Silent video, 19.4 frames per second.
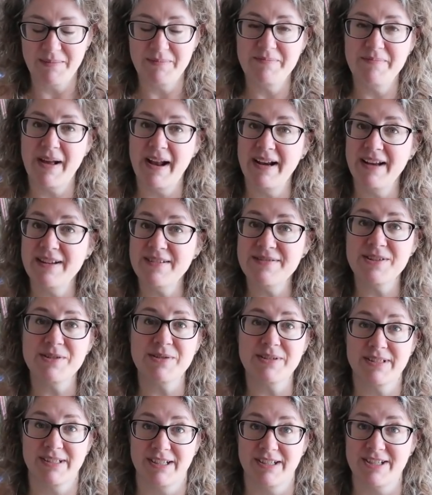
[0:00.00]
Many of you
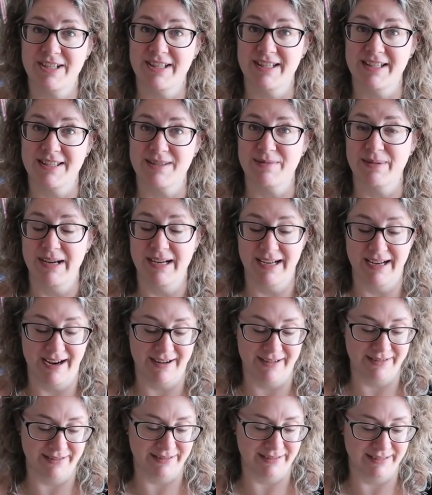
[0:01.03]
are stitching this right
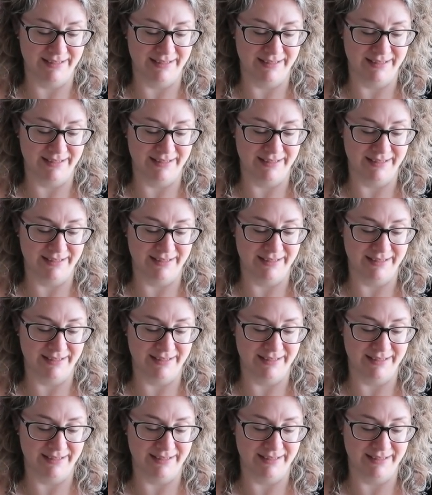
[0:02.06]
now.